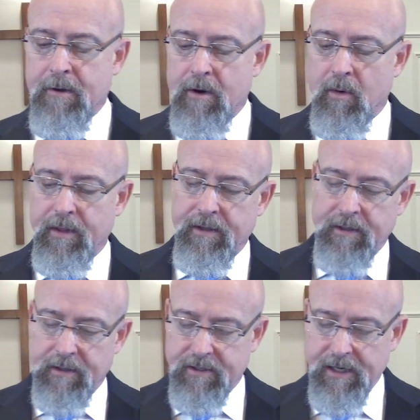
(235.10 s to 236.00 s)
Well, then the,
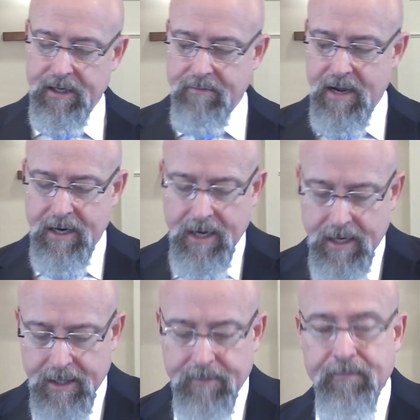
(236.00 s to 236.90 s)
the second main
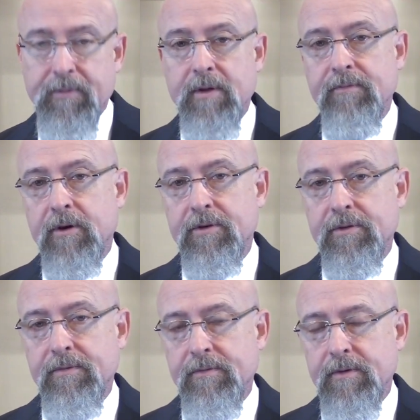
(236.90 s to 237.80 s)
heading in verse,
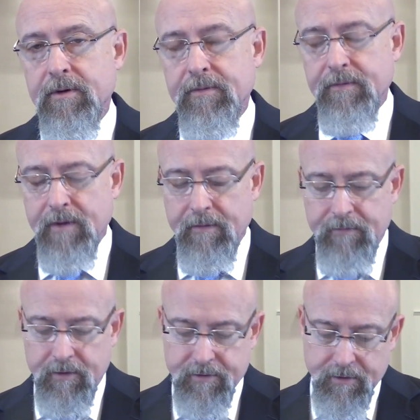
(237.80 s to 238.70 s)
thir- uh,
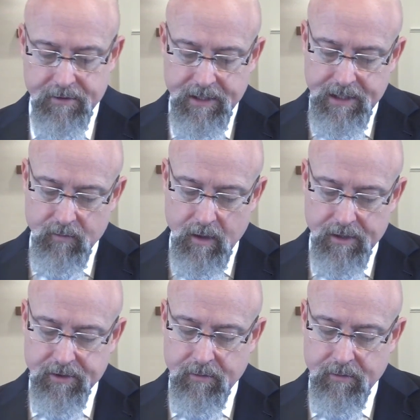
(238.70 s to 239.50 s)
verse 13 was the